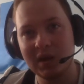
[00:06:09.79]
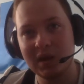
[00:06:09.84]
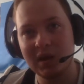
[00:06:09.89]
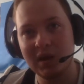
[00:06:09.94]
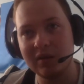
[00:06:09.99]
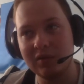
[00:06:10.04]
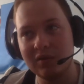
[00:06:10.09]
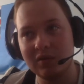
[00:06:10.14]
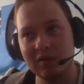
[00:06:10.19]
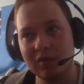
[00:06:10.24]

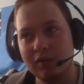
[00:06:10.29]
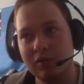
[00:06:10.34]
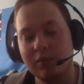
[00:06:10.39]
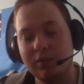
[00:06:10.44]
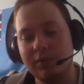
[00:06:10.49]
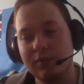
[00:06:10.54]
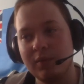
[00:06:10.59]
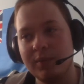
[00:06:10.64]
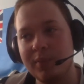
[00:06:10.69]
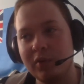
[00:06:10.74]
and
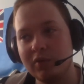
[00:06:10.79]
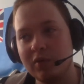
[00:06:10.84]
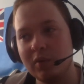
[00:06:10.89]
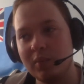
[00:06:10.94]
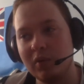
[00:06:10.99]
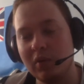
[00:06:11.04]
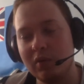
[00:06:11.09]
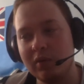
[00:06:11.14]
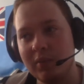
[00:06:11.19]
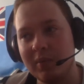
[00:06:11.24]
they put the
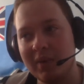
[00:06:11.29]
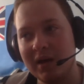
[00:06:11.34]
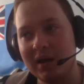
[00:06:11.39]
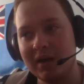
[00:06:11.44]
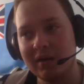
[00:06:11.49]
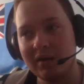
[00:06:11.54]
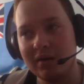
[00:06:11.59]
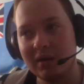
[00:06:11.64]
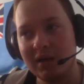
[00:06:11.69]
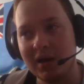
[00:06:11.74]
ball in the
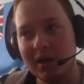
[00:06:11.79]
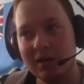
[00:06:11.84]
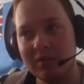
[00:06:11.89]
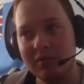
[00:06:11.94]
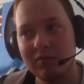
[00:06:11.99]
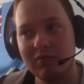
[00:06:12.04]
back of the net.